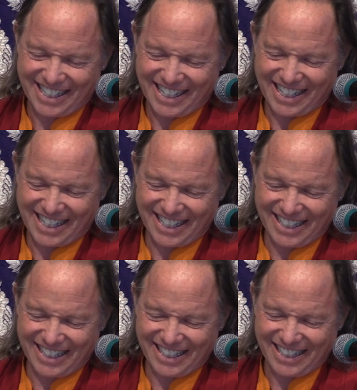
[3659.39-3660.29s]

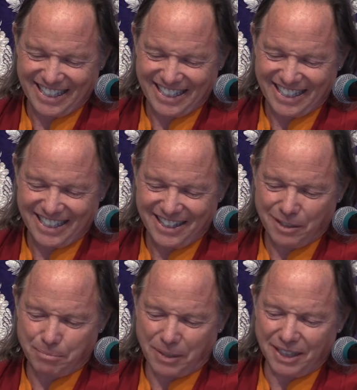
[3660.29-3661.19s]
Uh,
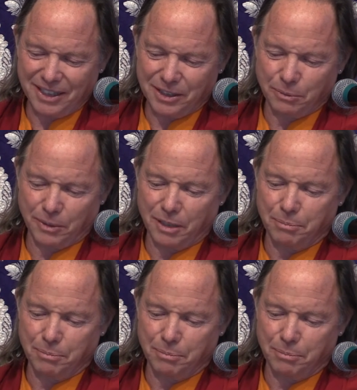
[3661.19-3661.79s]
their body is well